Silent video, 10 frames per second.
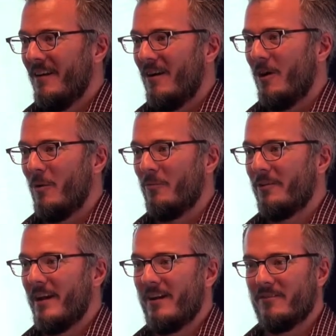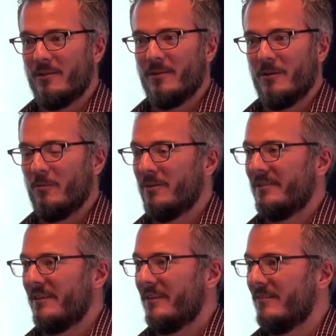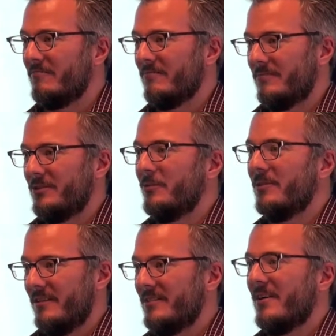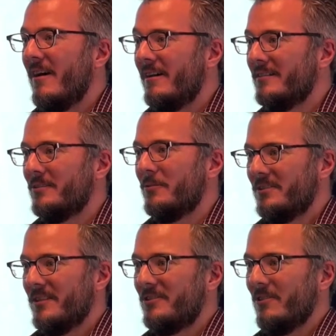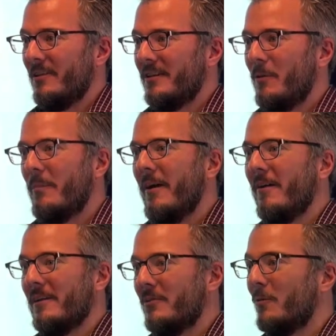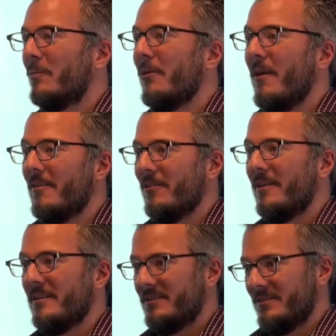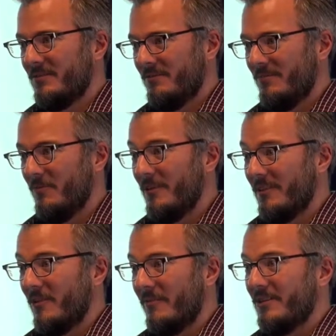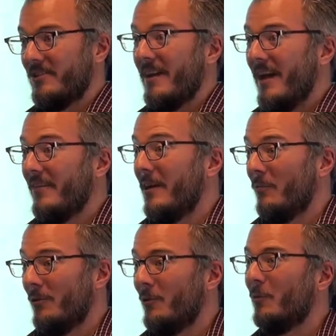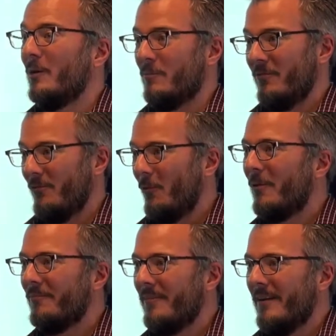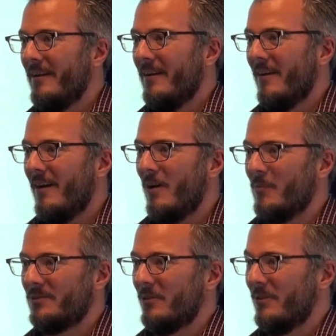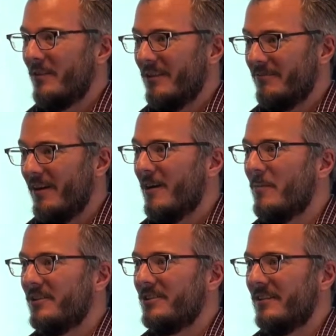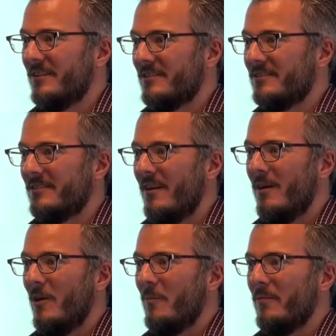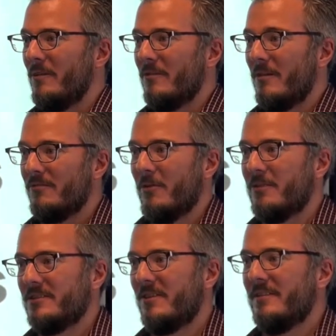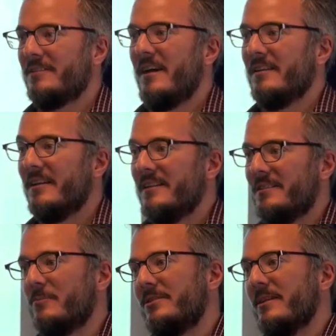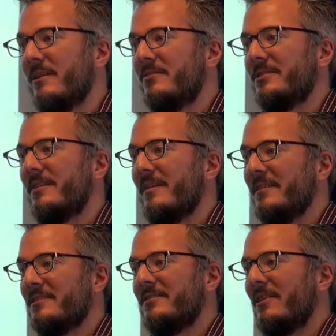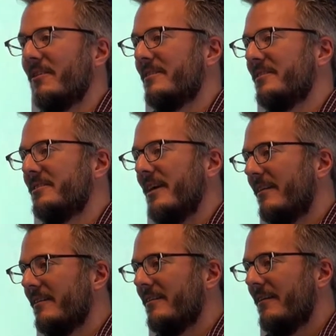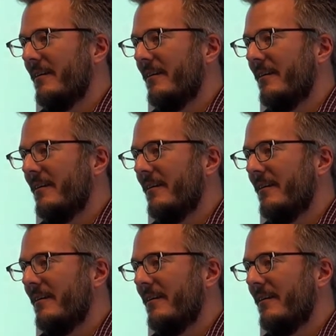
um, would have a, a within student design, so essentially comparing their progress with intervention to how they were doing before. Um, so it, it, very much is um, a, a, focus on the techniques themselves and not necessarily the setting,